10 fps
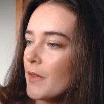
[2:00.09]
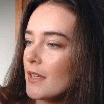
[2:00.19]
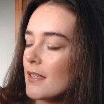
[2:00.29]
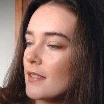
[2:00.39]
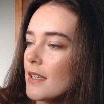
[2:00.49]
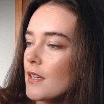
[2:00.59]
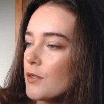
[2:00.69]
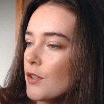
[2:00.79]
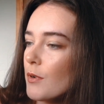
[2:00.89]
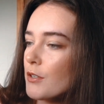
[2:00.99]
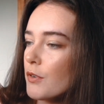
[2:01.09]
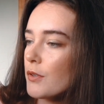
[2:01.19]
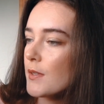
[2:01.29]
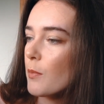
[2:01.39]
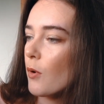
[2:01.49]
It says, thank you so much for your
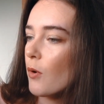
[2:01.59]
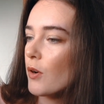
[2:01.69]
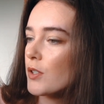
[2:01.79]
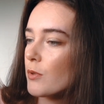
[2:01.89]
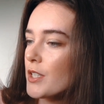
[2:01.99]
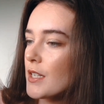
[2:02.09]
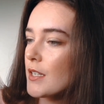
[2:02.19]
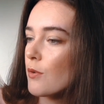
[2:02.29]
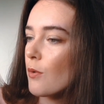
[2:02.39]
support, wishing you